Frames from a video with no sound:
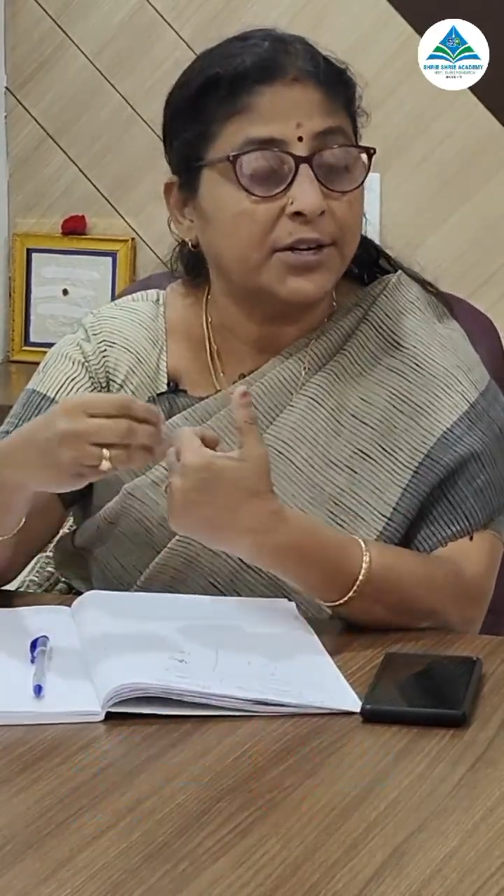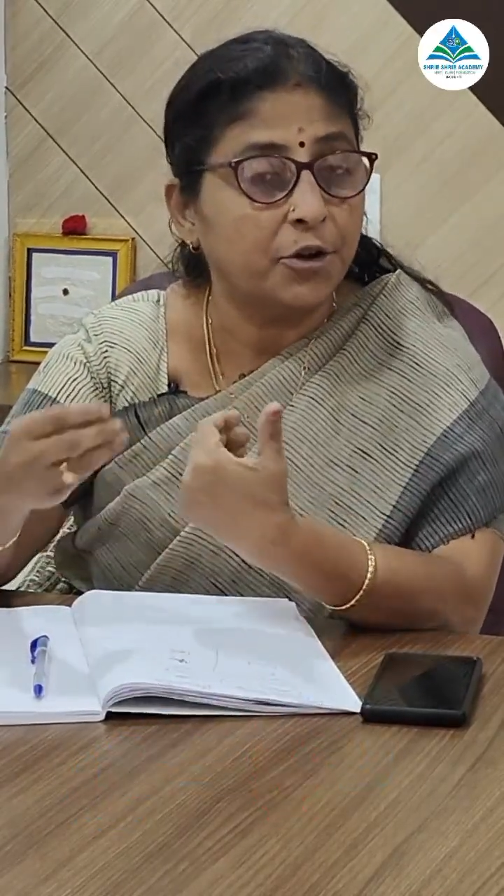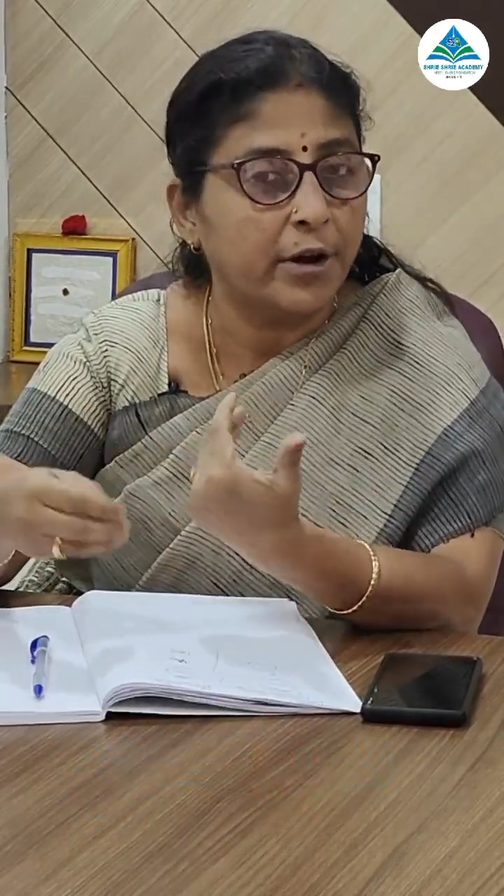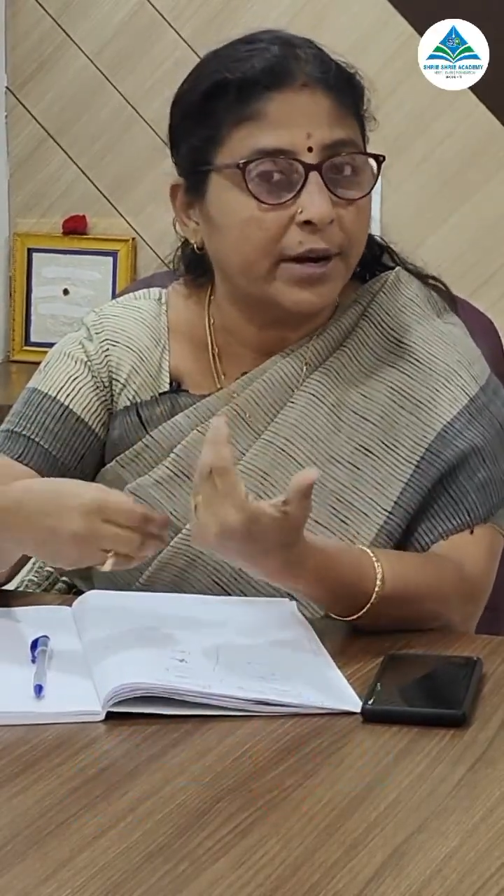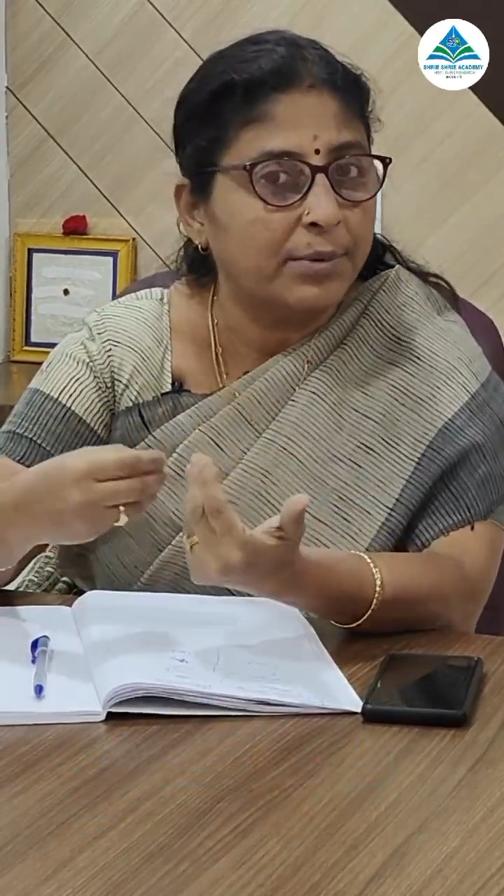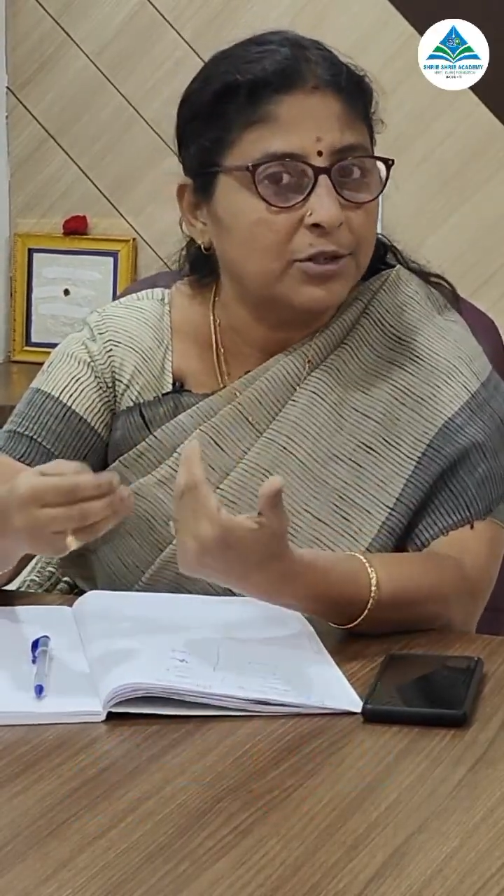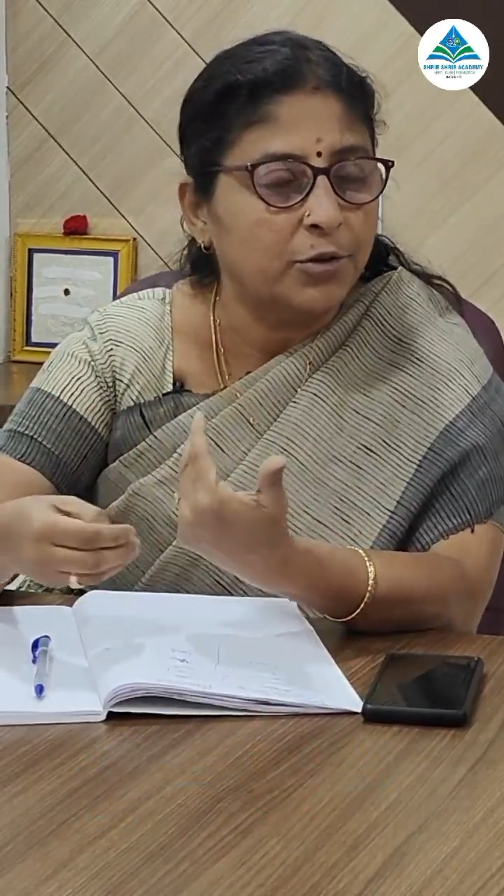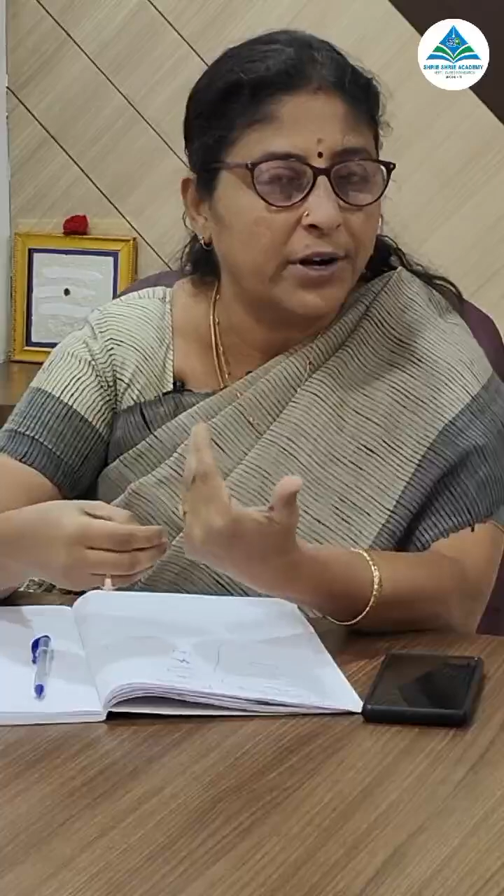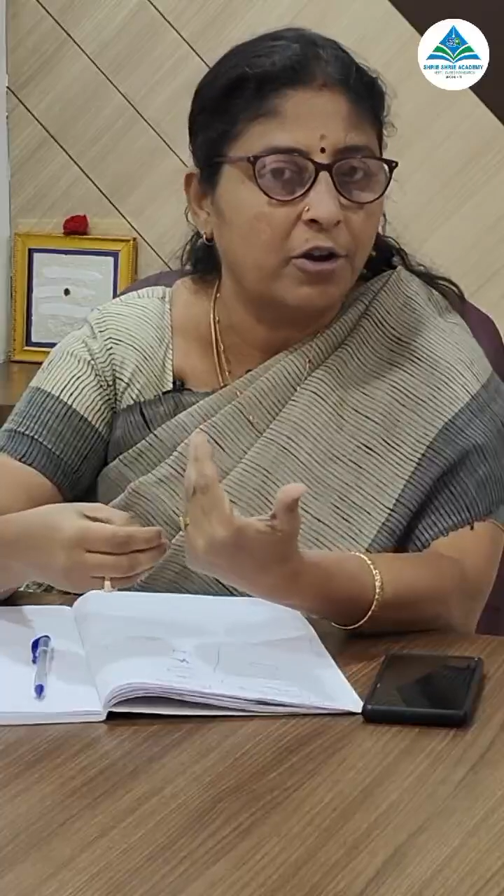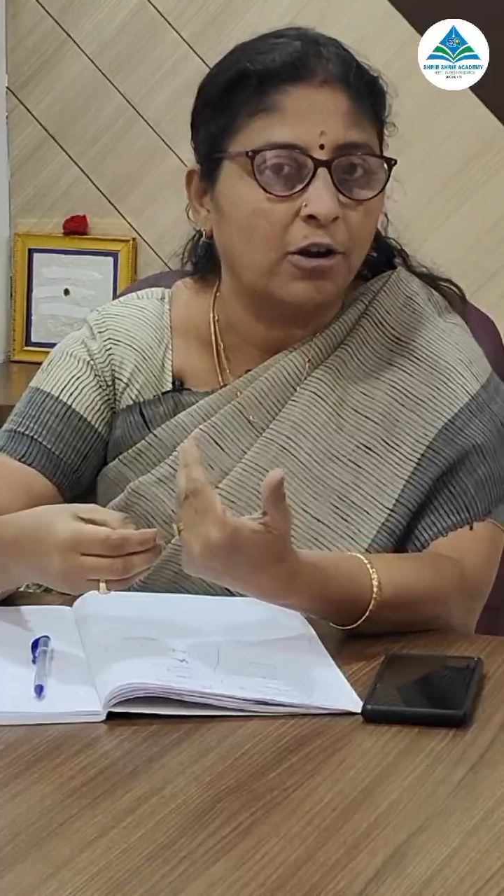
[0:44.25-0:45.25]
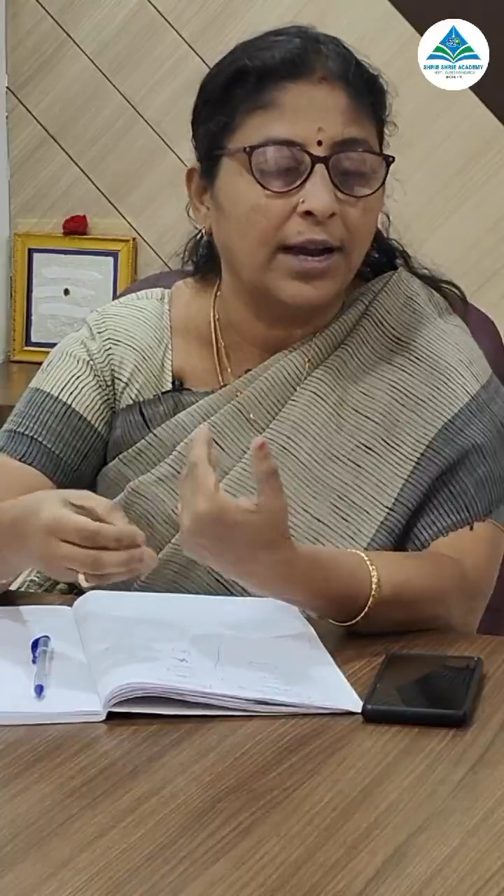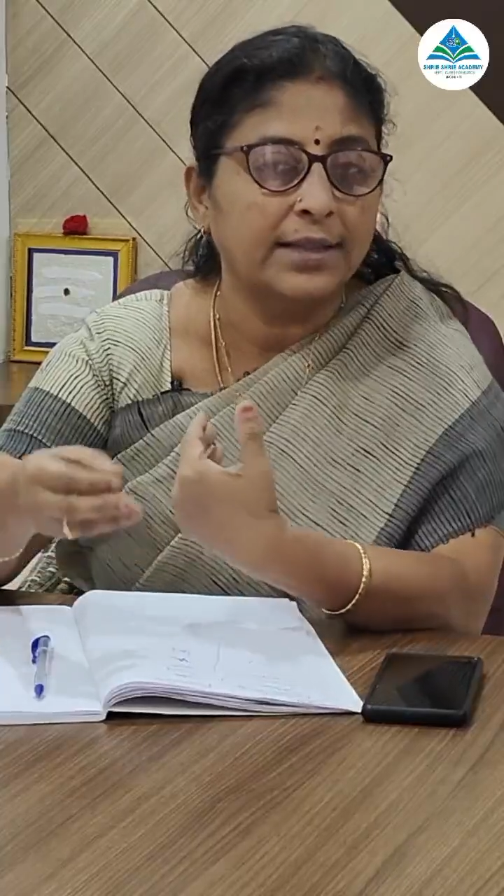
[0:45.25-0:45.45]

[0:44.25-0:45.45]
that you are able to recall.